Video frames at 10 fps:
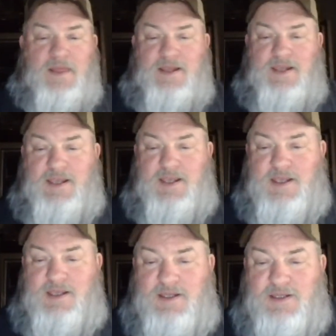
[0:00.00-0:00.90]
He
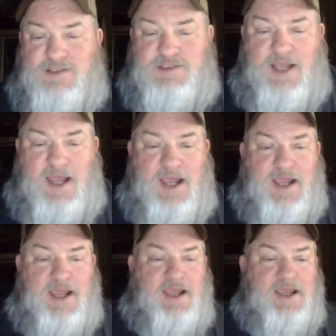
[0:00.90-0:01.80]
is
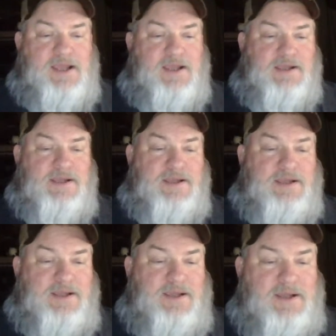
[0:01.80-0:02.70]
a,
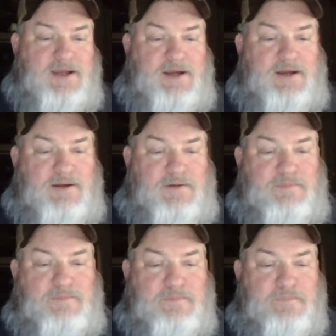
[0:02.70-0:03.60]
I
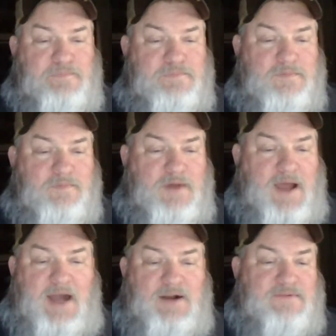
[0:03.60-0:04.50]
don't
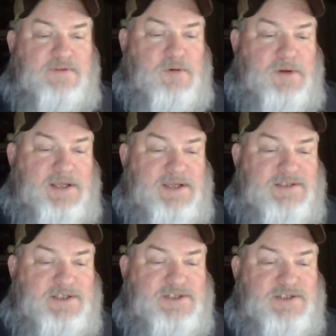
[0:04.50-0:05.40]
even know what he is.
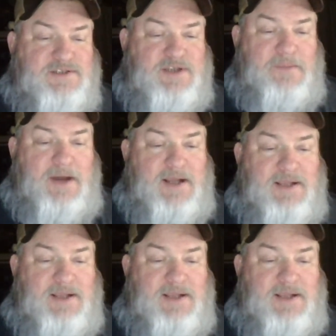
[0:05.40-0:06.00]
He's just somebody.